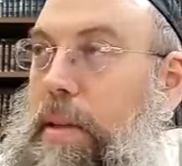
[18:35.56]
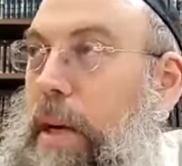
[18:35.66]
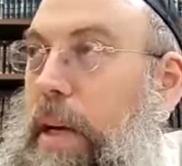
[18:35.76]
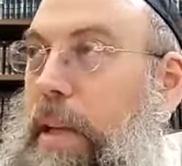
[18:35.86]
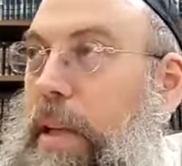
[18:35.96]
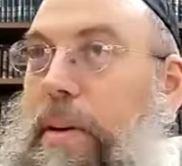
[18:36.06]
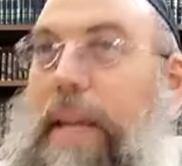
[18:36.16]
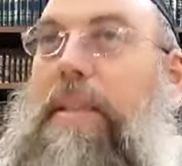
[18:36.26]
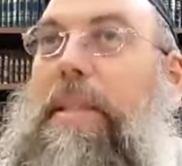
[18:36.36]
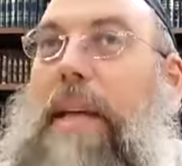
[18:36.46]
You can't
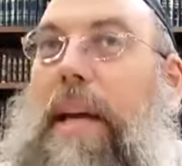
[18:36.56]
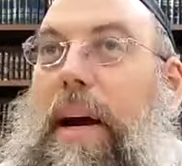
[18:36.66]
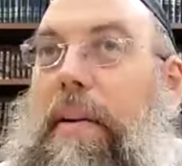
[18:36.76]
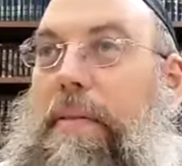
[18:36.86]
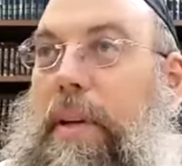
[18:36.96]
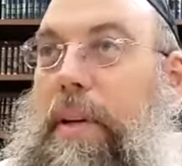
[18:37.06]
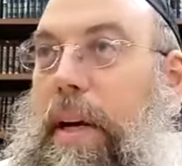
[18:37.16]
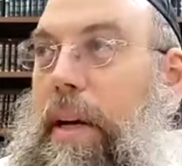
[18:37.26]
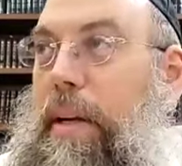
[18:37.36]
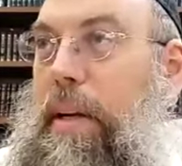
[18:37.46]
just take it out of the
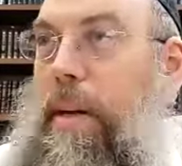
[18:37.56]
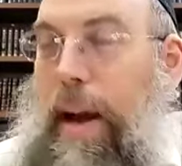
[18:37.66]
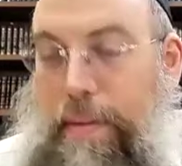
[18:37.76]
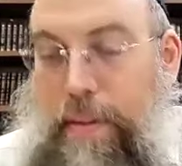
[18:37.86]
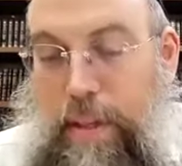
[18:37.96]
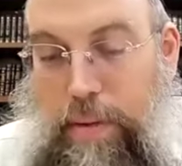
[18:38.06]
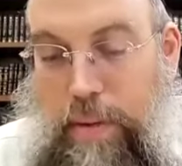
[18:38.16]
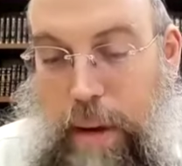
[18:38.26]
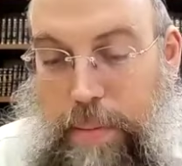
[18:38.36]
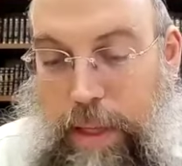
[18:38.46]
Kayan after he's
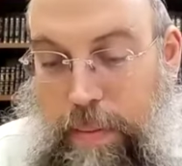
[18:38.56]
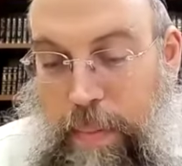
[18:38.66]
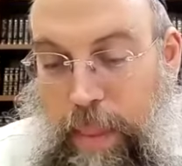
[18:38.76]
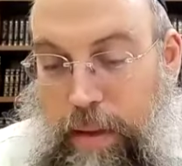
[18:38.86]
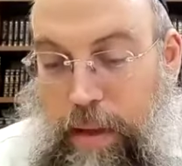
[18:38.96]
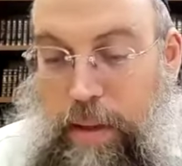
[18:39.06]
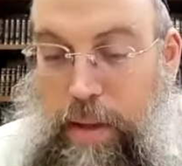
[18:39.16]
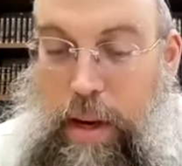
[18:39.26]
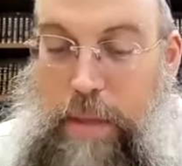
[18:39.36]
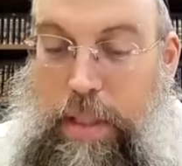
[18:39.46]
grabbed it,
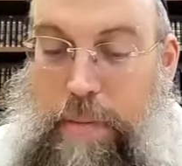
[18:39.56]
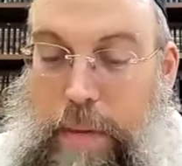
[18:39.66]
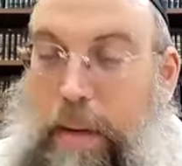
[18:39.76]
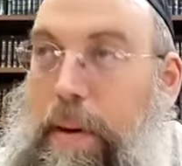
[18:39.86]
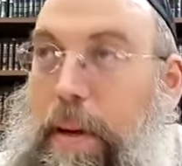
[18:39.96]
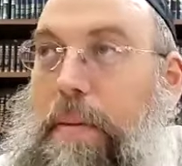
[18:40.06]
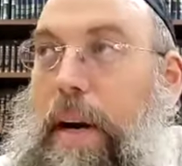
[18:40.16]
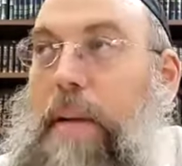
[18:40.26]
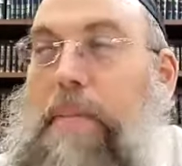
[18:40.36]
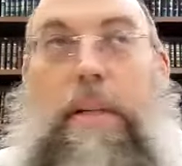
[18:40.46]

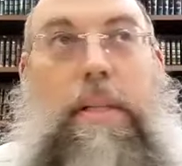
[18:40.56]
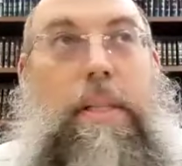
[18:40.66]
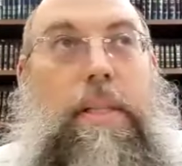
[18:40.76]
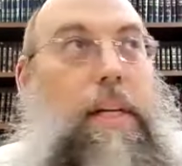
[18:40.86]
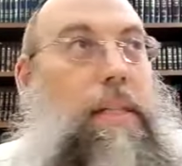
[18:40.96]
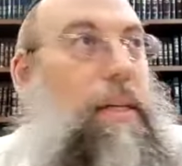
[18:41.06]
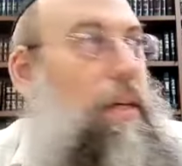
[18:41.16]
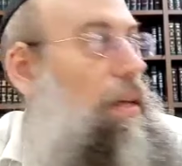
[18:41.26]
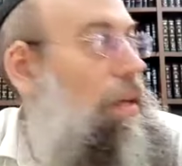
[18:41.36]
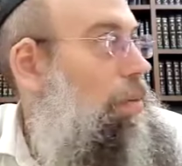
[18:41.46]
because it says
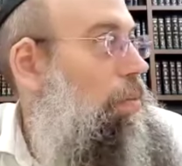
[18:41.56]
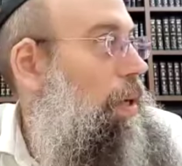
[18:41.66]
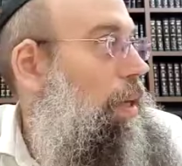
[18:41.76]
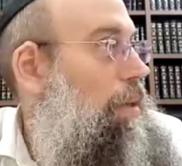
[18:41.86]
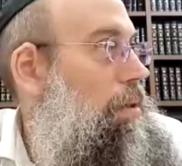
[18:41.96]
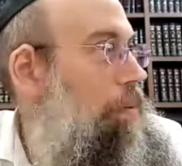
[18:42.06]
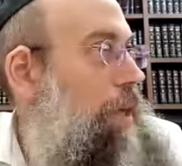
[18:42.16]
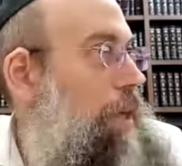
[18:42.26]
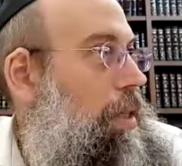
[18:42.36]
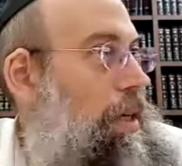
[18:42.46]
the one that
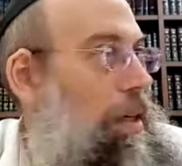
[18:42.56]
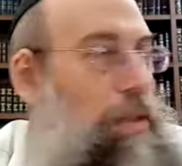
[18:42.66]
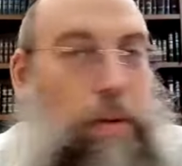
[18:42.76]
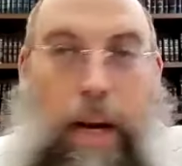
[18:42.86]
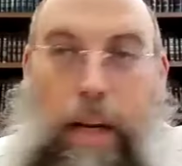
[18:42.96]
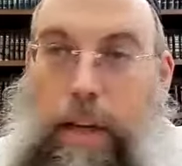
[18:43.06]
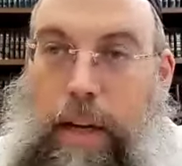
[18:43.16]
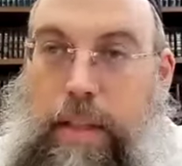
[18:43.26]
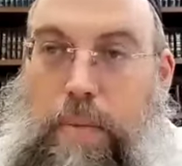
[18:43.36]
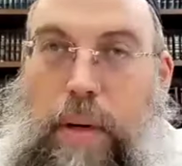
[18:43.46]
wants to extract it
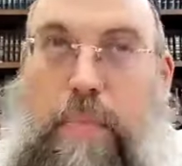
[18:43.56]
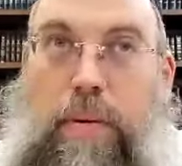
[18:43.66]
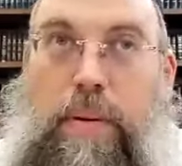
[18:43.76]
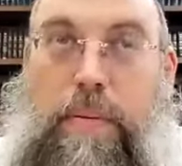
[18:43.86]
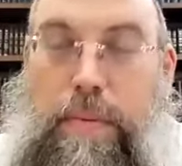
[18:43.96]
has to bring proof.